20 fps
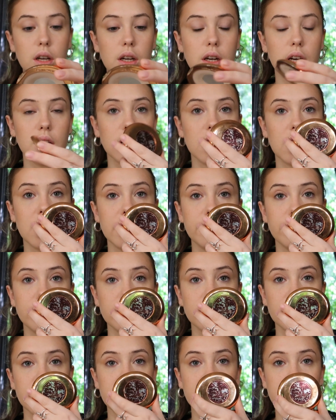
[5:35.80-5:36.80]
and I can't
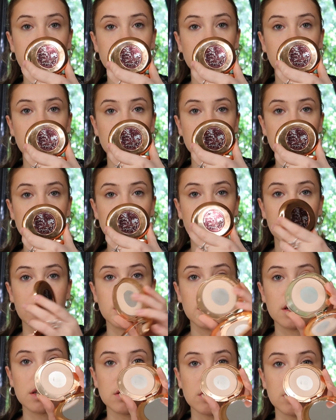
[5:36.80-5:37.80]
even read what
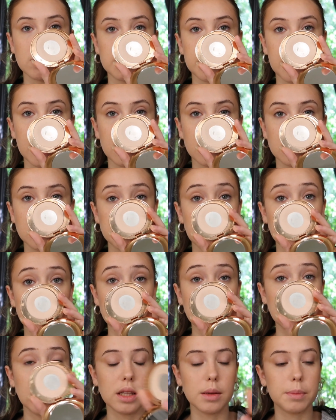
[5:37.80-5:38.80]
shade it is on the back. It's
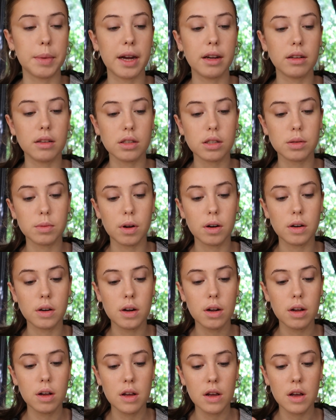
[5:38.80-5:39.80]
probably like the palest
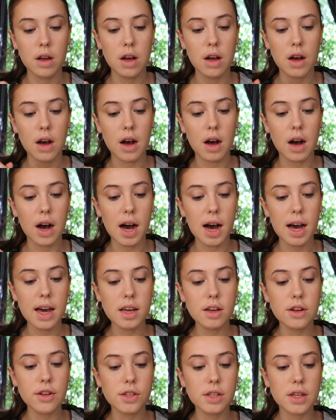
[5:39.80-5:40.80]
one.
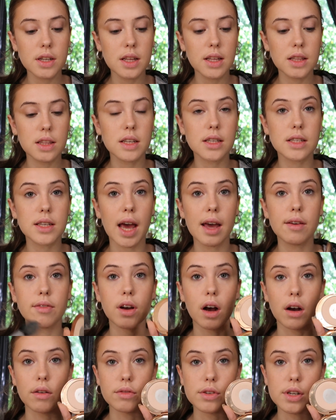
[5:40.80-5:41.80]
I used to think this
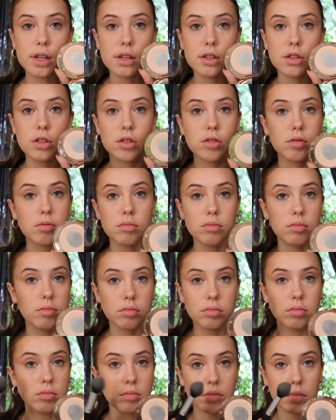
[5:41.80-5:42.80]
gave coverage.
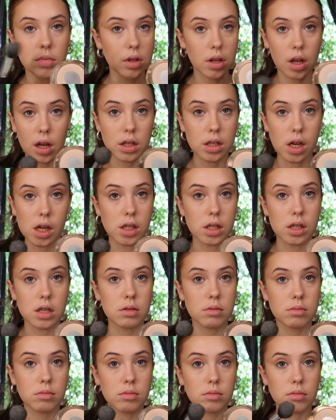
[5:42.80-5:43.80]
It
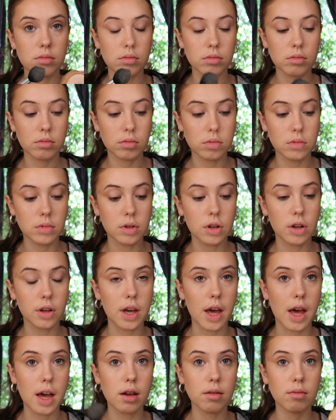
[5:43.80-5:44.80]
doesn't.
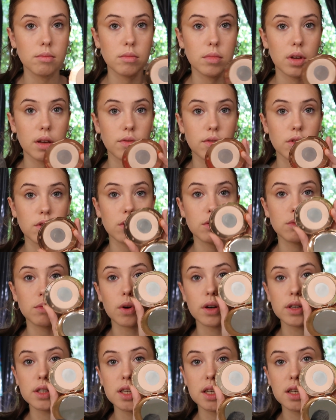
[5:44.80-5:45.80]
Okay, if you're
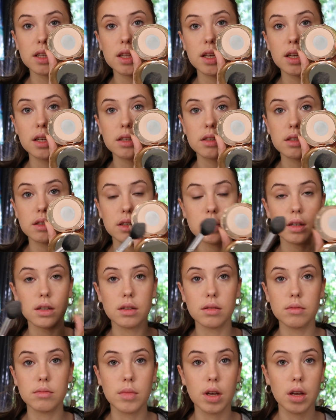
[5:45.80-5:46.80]
wanting this,
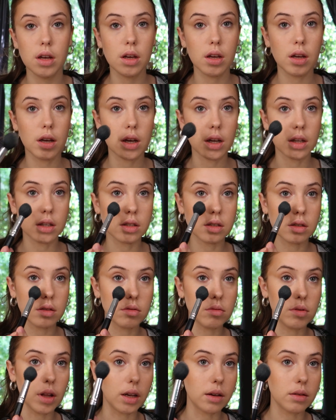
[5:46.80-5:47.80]

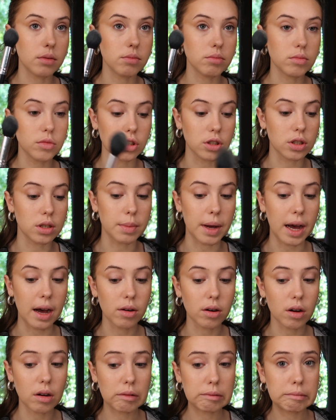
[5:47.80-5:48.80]
it's like just a
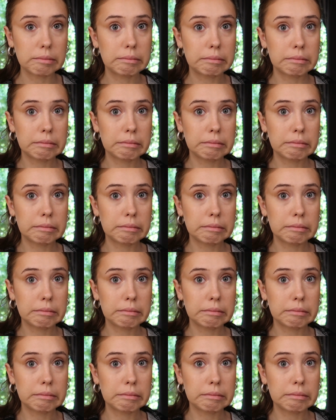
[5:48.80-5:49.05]
powder.